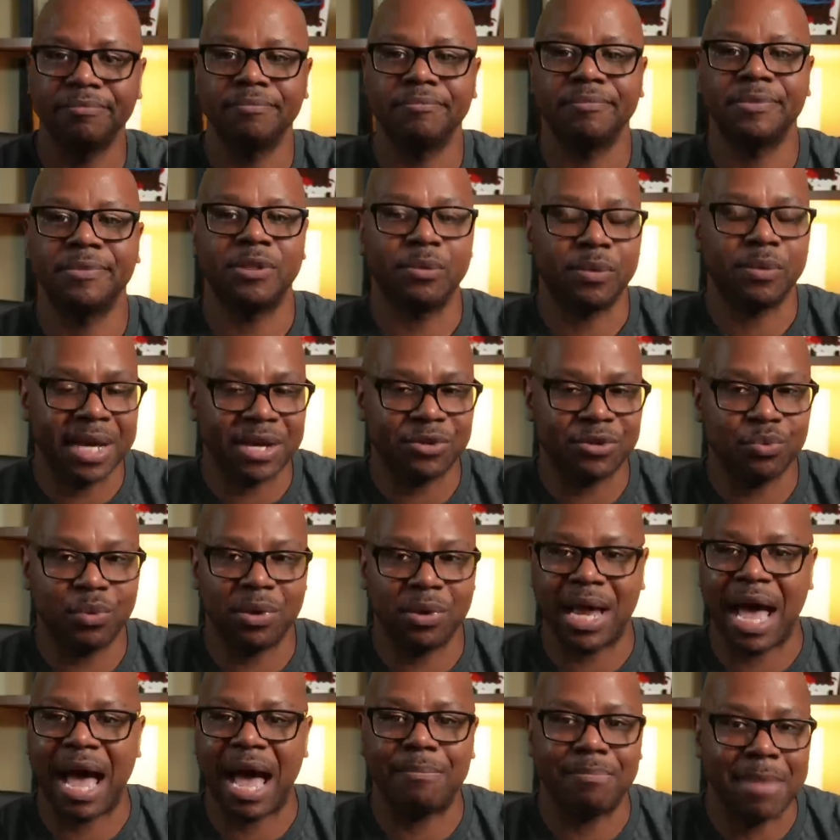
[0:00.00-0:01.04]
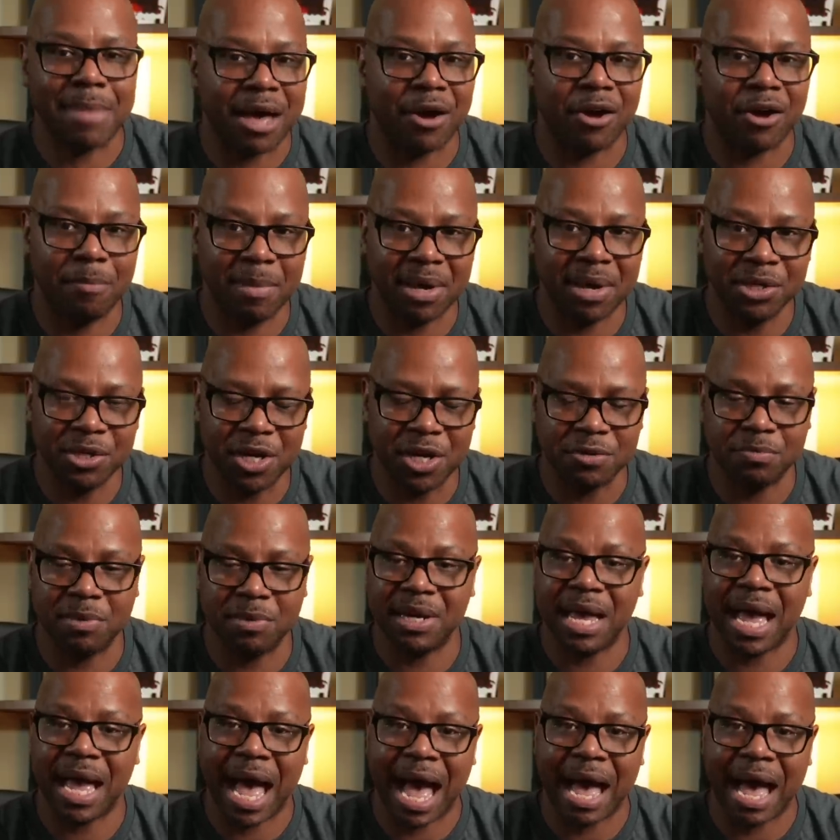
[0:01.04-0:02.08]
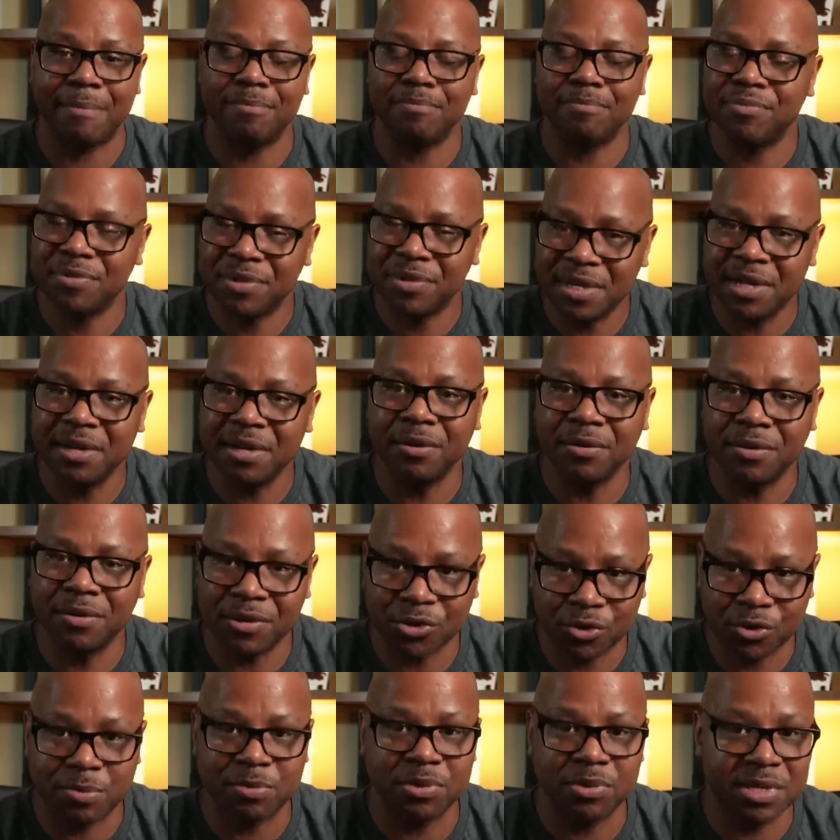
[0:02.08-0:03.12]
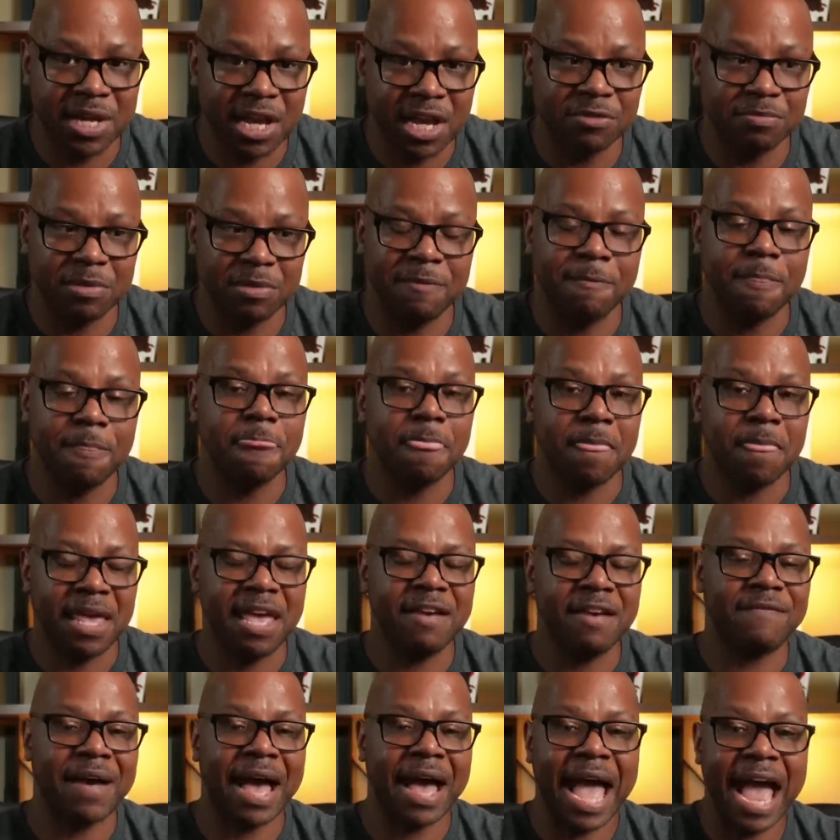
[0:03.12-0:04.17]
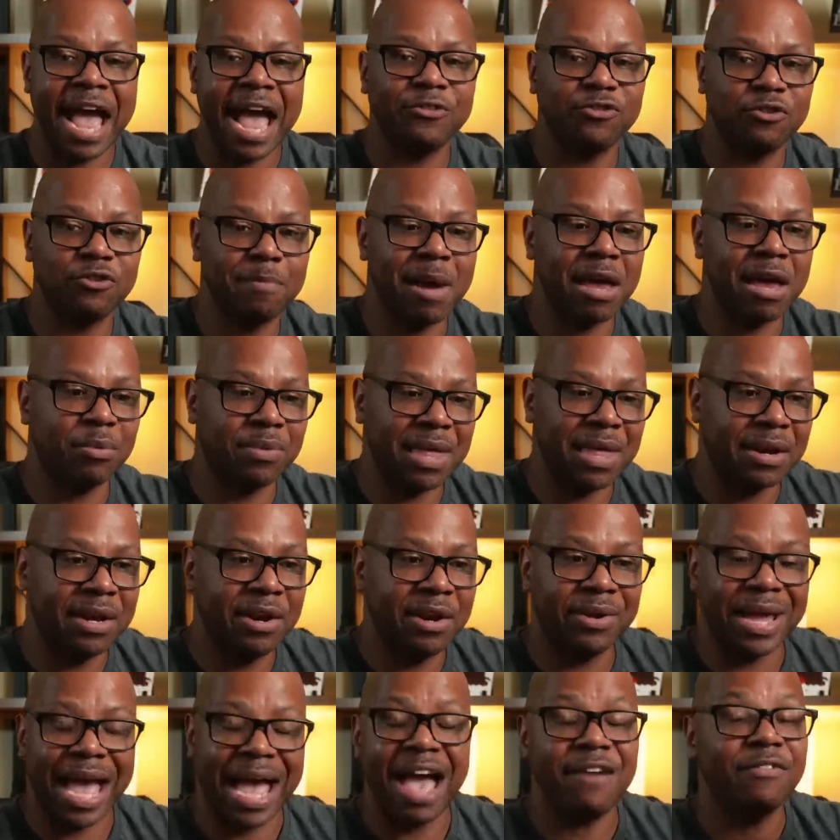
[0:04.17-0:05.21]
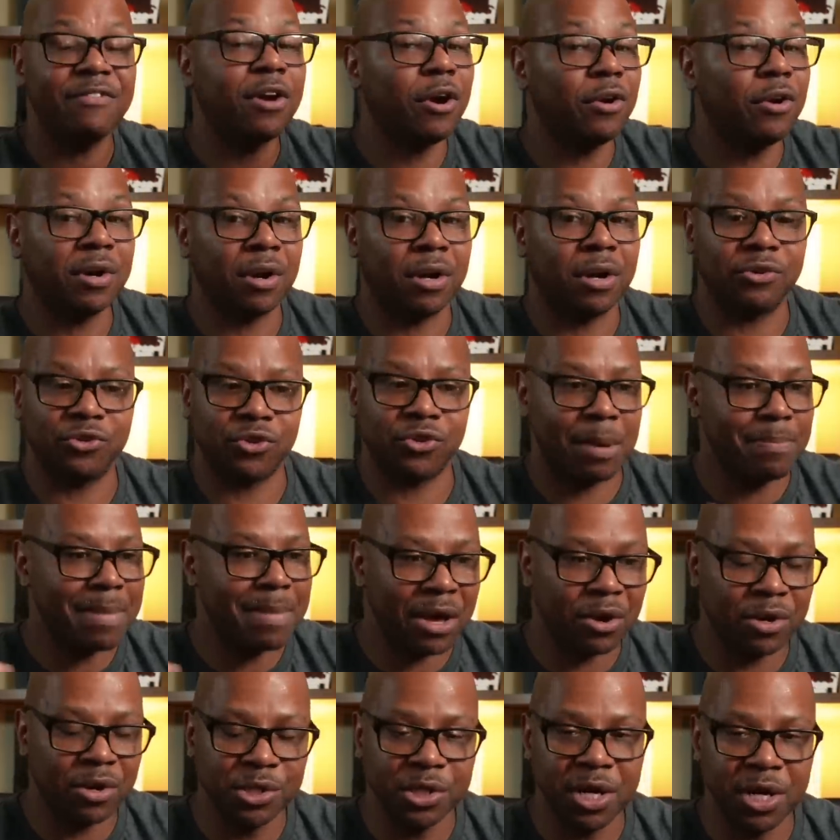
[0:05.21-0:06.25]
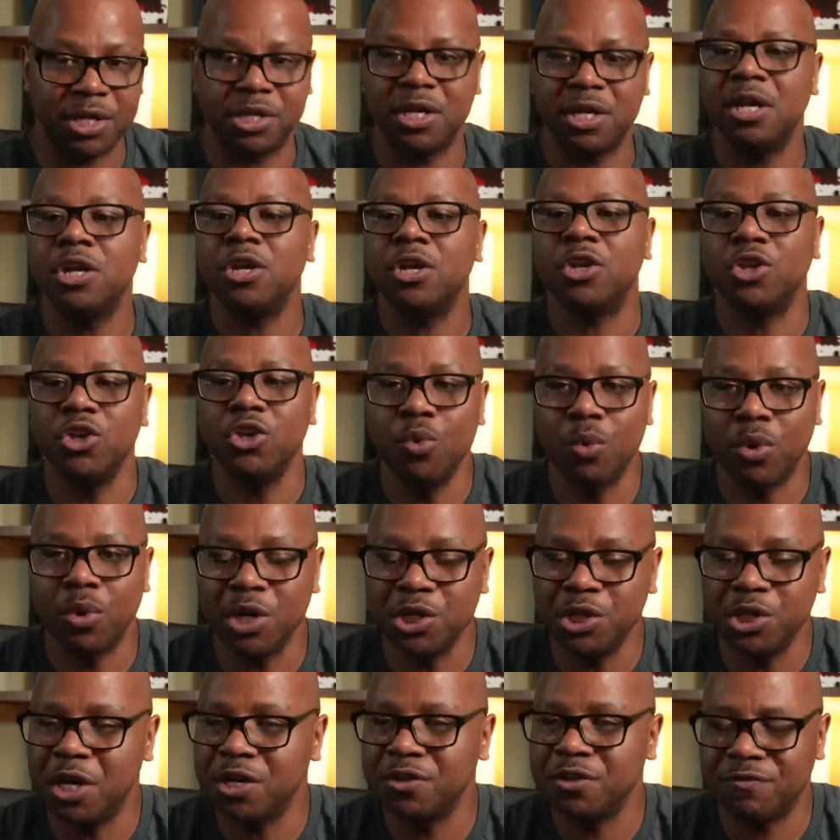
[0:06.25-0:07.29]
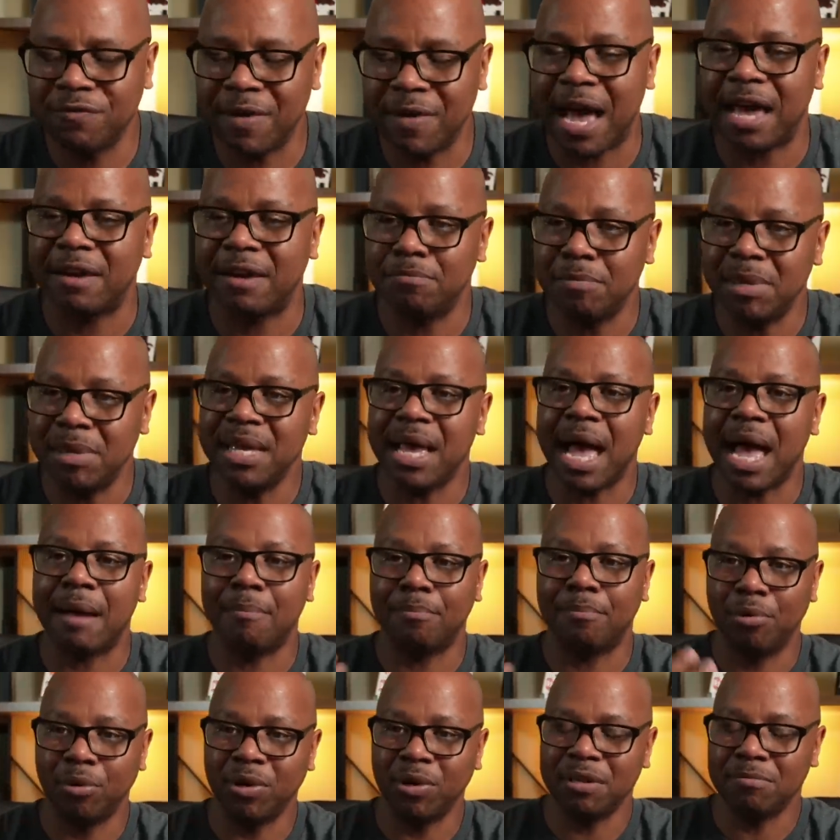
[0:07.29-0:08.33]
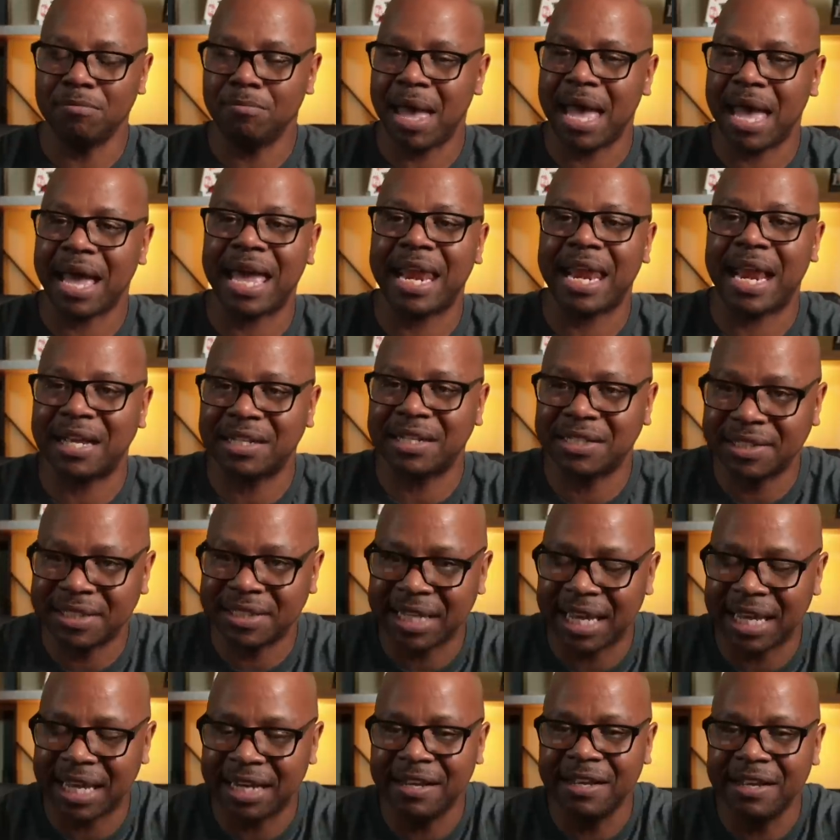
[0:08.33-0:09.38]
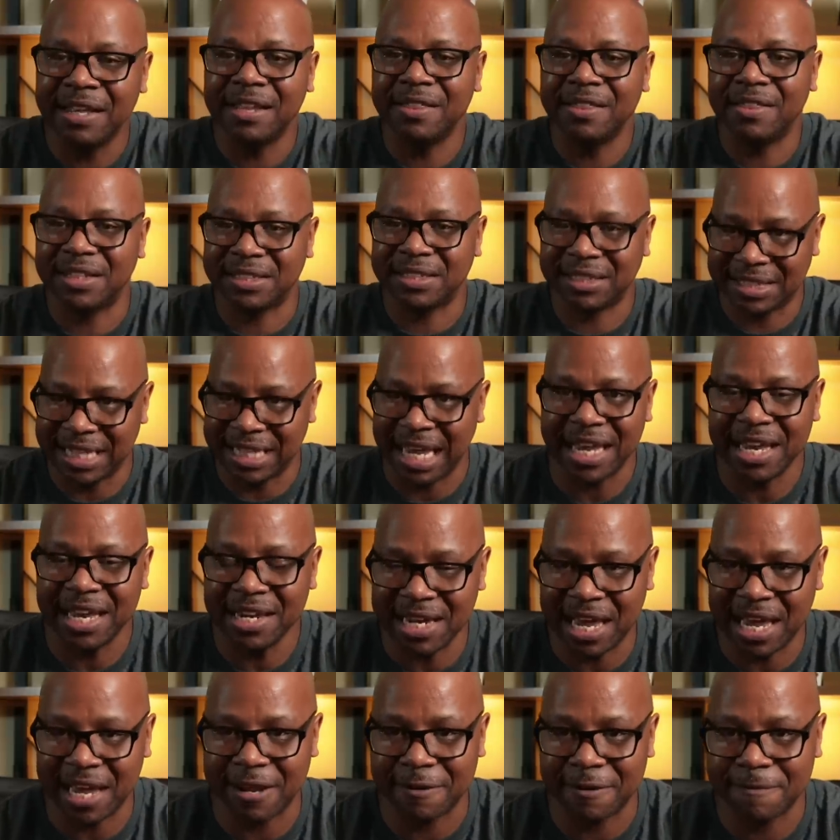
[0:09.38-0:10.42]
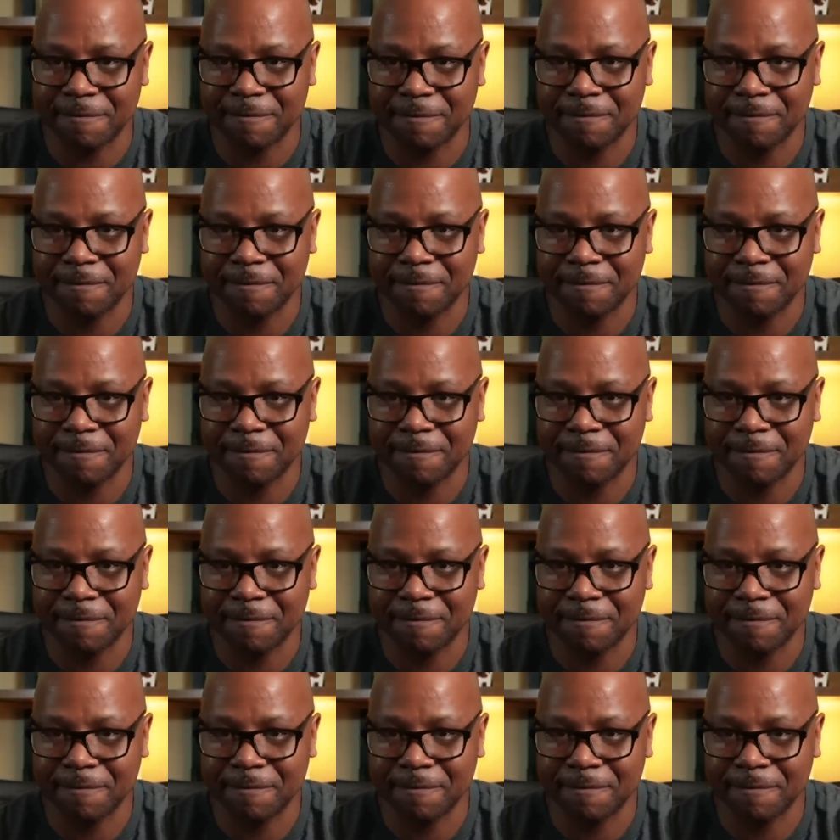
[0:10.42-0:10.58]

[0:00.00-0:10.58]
So guess what? I'm not going to make a judgment. I'm still the scriptures tells me if I answer a matter without hearing, I haven't heard it all, so I'm not going to judge. You want to judge? Fine. Me, I'm pulling back, and I said the second day.